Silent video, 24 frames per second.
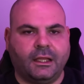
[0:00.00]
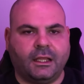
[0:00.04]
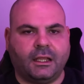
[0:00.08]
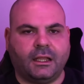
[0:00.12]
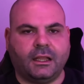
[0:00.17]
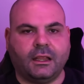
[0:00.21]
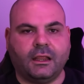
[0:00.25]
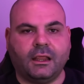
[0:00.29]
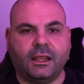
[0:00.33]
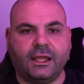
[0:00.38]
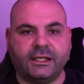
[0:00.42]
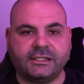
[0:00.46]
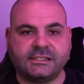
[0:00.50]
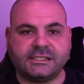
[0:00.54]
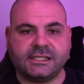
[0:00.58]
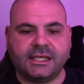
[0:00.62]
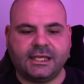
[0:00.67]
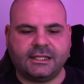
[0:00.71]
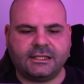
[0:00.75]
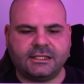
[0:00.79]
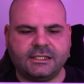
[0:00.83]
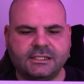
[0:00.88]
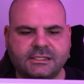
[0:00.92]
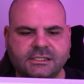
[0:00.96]
let's
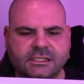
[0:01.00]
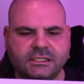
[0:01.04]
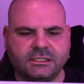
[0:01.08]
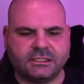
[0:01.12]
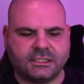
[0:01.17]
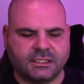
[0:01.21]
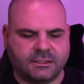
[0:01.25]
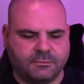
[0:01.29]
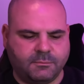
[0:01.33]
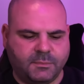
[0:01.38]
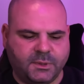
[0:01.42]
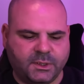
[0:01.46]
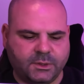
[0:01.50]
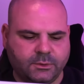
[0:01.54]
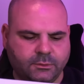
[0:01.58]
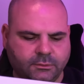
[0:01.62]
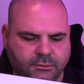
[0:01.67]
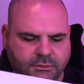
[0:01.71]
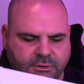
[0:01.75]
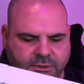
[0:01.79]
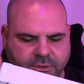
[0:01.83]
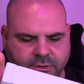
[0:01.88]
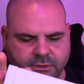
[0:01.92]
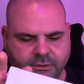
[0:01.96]
get this into the
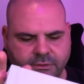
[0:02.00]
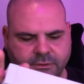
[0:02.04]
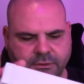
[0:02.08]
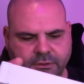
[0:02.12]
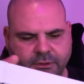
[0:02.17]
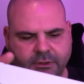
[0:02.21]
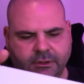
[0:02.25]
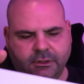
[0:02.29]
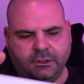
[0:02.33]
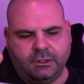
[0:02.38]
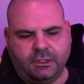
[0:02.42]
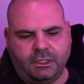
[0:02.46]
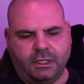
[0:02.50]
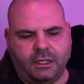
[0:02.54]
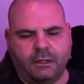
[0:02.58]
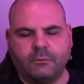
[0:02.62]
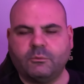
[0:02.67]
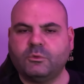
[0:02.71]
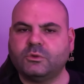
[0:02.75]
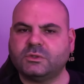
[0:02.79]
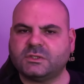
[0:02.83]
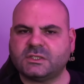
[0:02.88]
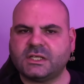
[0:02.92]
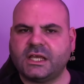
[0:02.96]
build and
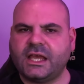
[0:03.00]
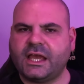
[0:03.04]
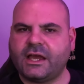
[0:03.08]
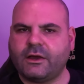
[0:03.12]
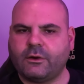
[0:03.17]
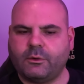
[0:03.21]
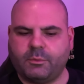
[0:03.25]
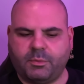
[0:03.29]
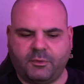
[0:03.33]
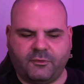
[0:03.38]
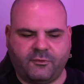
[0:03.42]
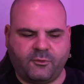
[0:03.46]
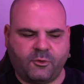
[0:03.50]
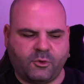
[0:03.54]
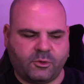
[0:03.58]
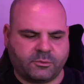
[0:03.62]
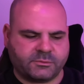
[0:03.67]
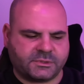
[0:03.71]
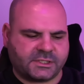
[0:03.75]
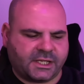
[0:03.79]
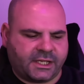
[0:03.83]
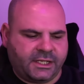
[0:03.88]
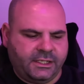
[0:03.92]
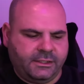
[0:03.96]
we'll see how it
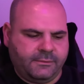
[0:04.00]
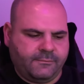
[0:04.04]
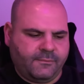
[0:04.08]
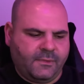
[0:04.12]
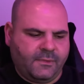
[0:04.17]
performs. Hey,